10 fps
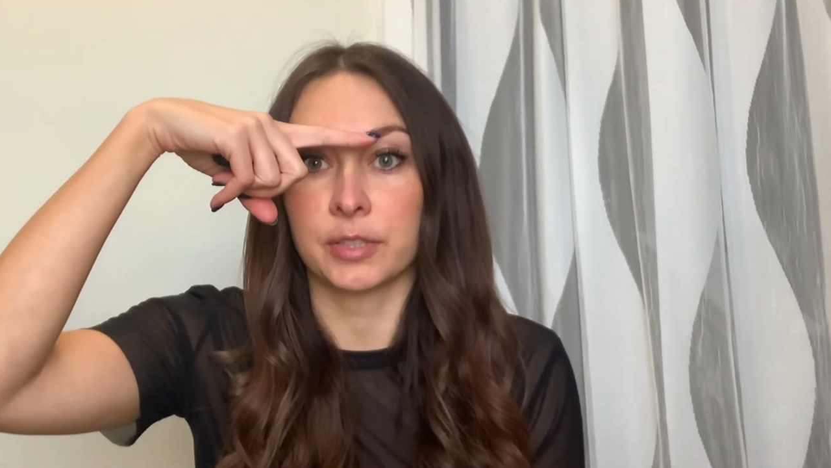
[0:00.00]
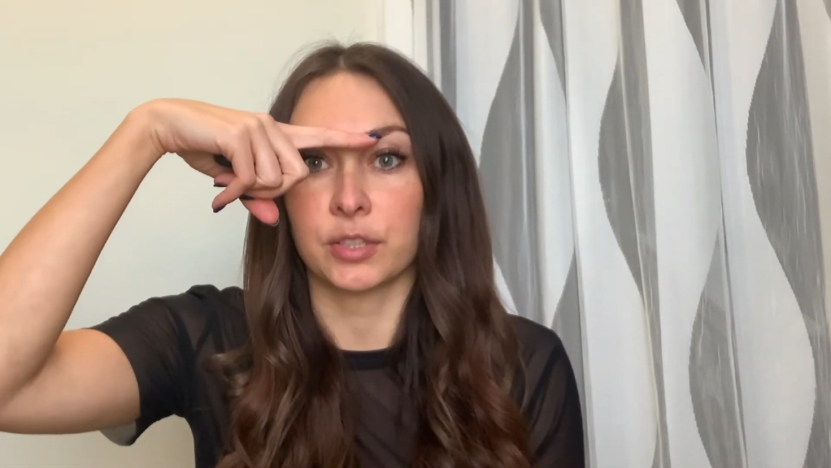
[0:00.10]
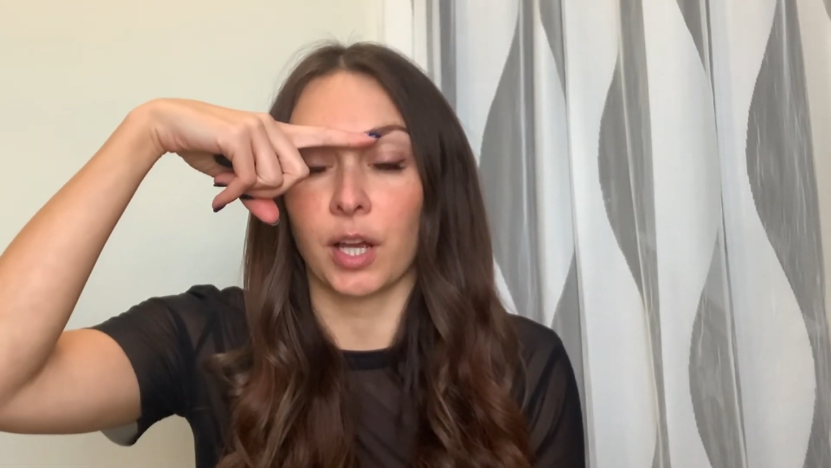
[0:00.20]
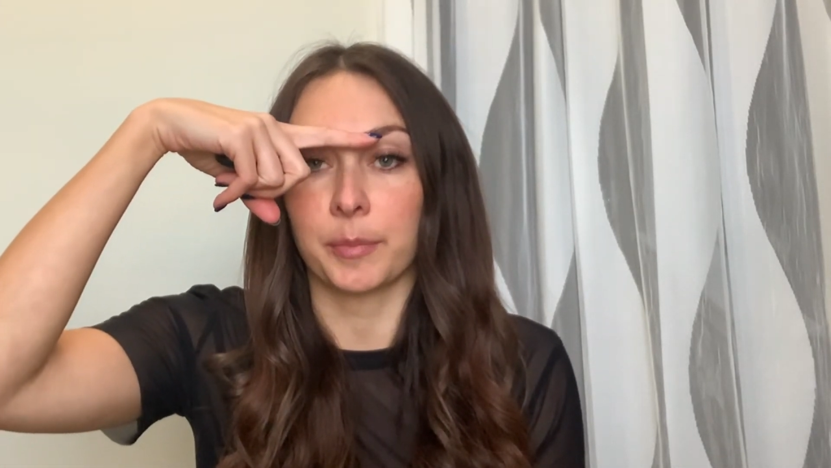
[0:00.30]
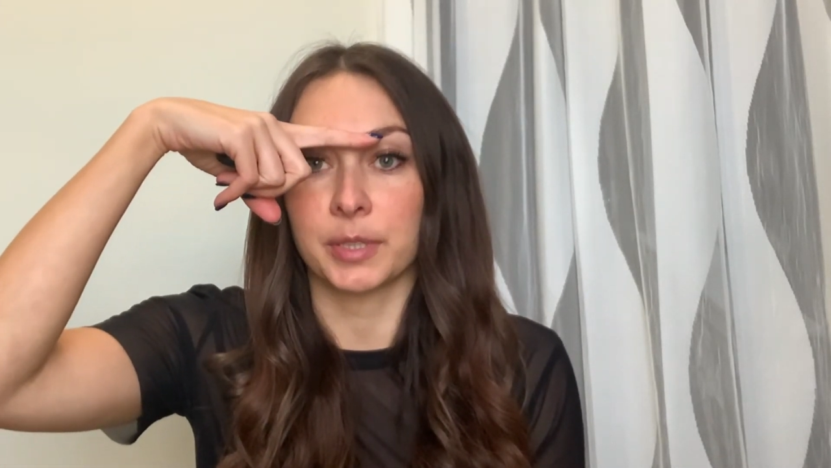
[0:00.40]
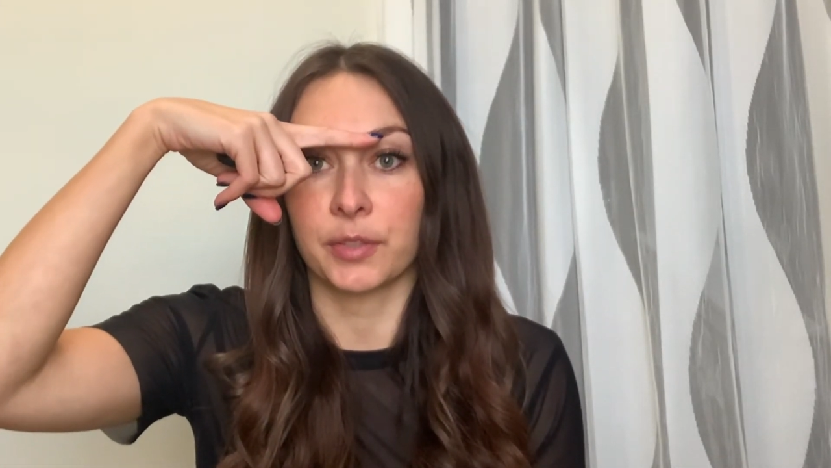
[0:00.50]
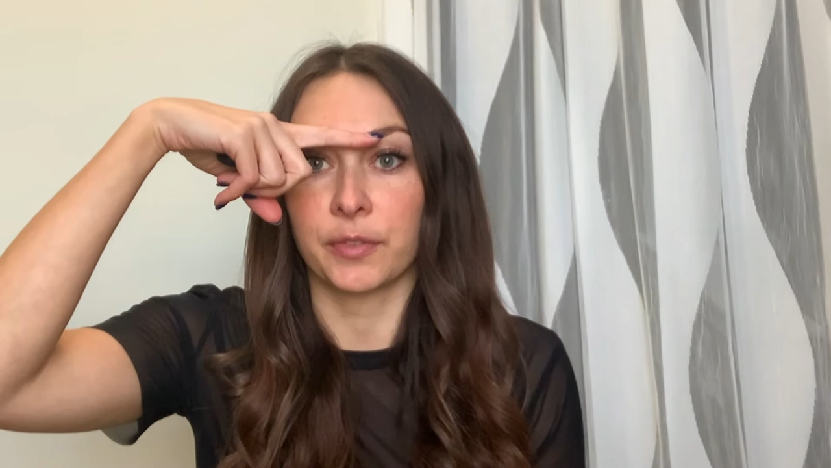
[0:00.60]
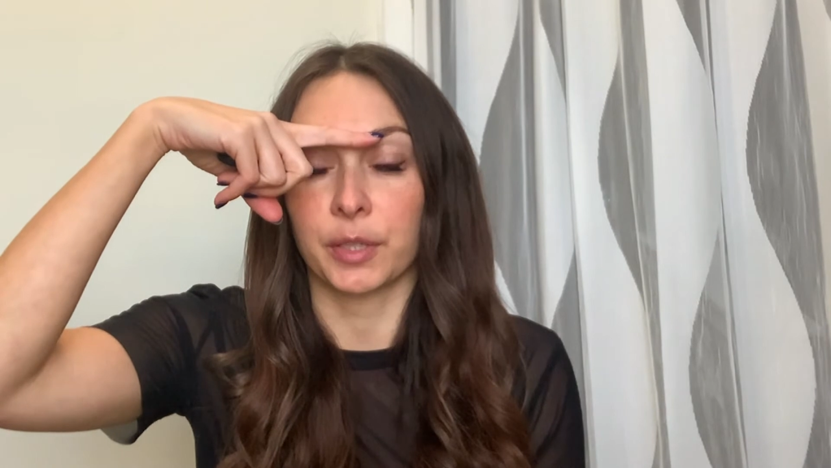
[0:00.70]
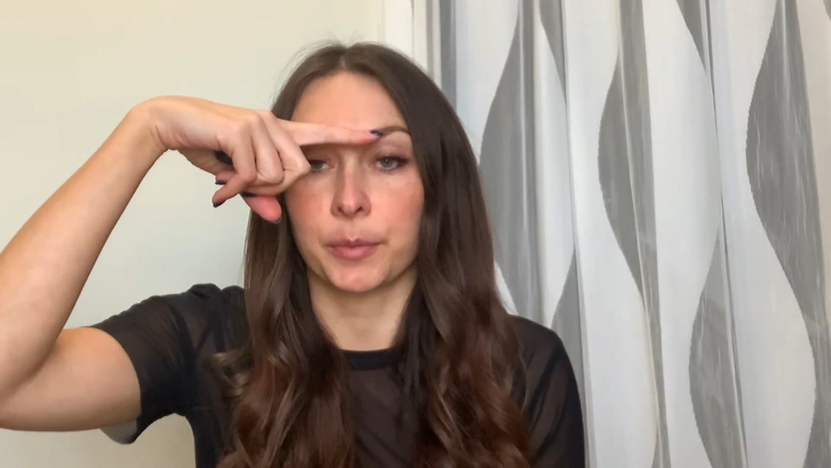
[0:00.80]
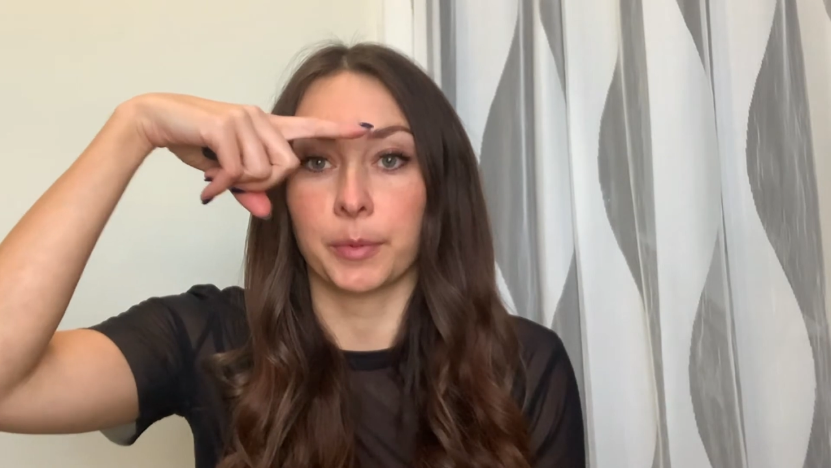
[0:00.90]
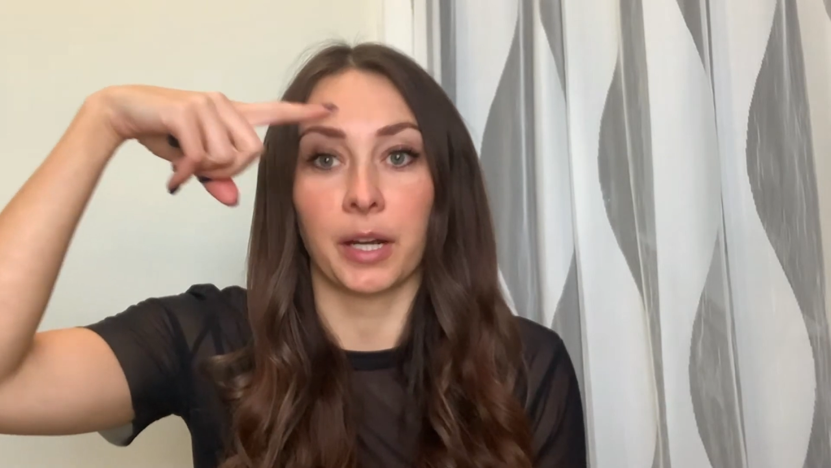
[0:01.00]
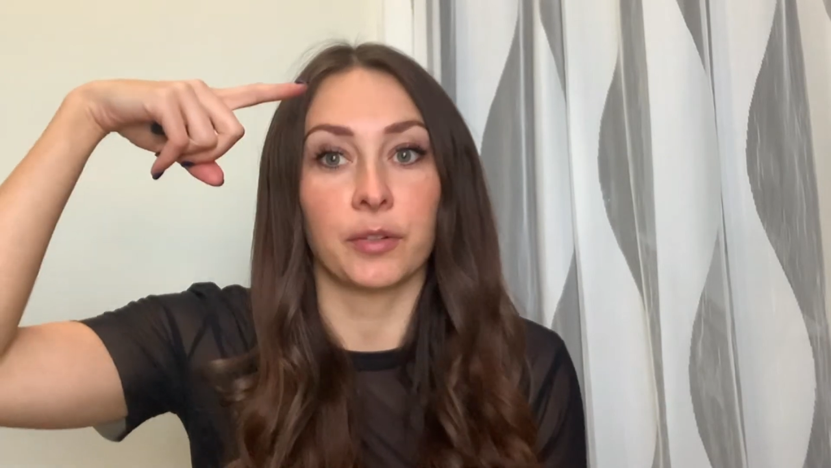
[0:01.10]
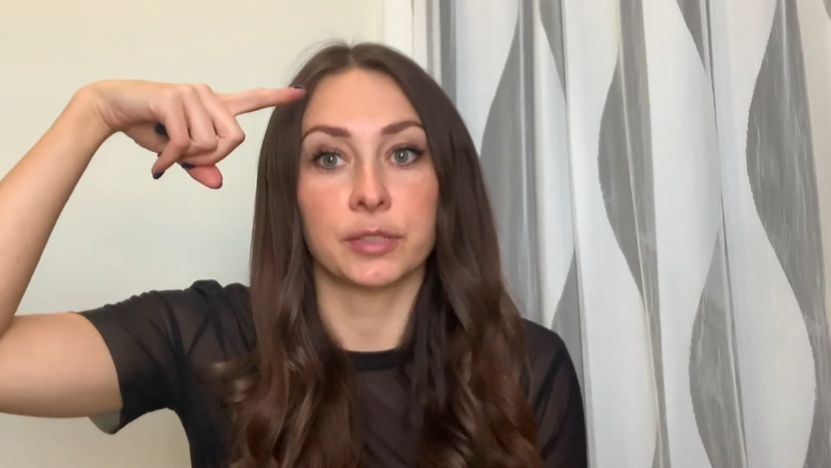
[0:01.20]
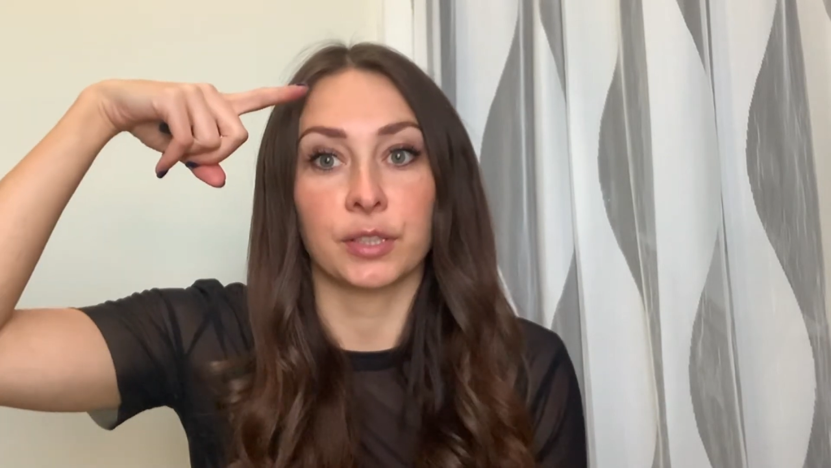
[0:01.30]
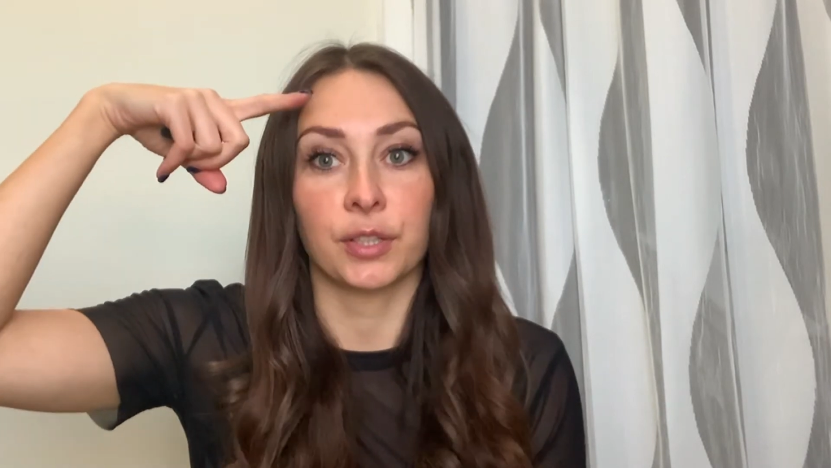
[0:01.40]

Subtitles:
the tops of the front of the brows,